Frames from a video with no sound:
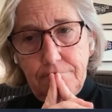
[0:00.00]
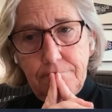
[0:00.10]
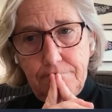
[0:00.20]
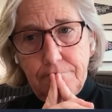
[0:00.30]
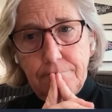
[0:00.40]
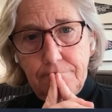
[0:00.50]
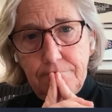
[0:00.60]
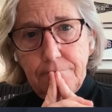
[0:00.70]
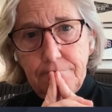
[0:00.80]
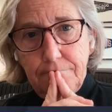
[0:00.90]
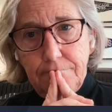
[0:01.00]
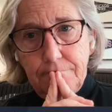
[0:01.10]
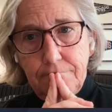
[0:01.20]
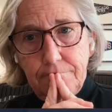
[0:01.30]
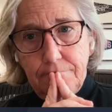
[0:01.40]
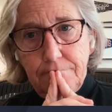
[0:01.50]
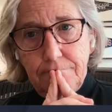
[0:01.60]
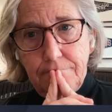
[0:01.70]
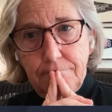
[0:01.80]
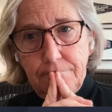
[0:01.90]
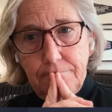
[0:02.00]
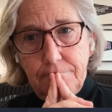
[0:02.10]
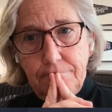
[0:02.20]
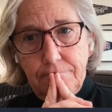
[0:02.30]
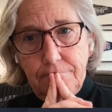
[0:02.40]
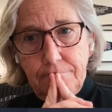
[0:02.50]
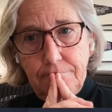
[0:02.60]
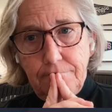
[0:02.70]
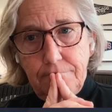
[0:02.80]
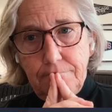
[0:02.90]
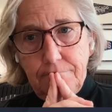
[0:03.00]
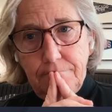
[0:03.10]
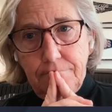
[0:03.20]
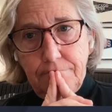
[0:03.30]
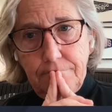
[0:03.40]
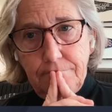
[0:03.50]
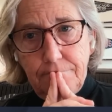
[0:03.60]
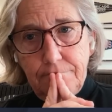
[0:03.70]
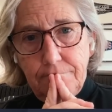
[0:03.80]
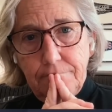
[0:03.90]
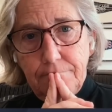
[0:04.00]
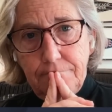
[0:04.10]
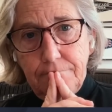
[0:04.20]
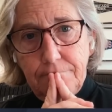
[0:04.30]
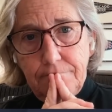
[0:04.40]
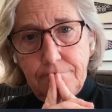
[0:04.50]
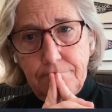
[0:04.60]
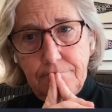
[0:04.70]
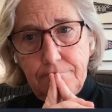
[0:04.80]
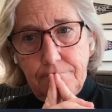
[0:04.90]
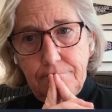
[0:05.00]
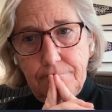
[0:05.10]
The person shown says nothing.